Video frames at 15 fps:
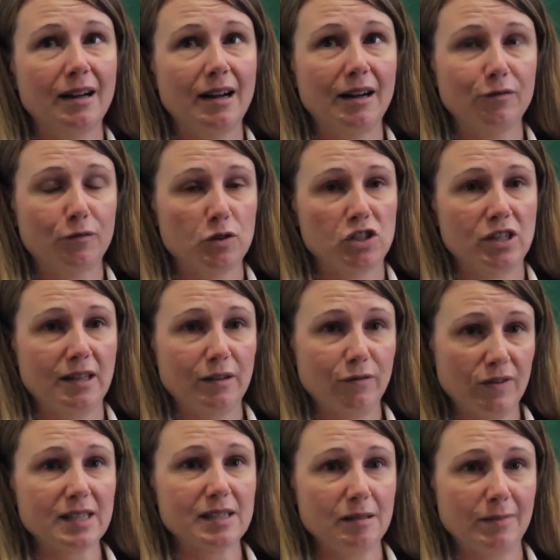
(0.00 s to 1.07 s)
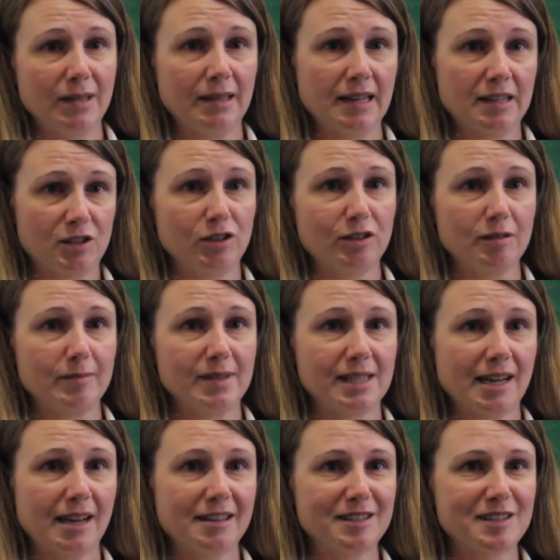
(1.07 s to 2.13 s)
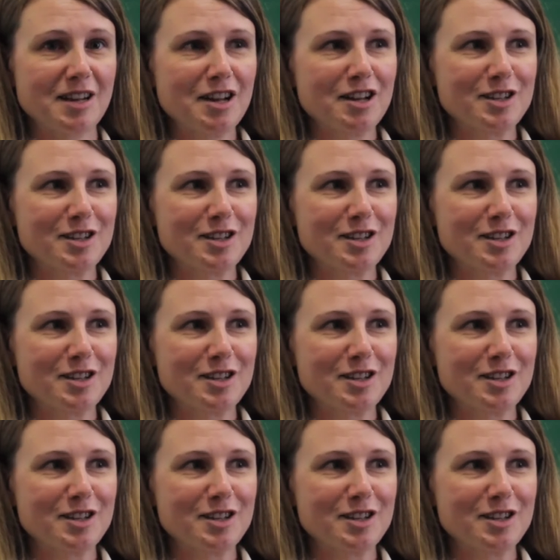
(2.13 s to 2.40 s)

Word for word: unfortunately the victim in that circumstance.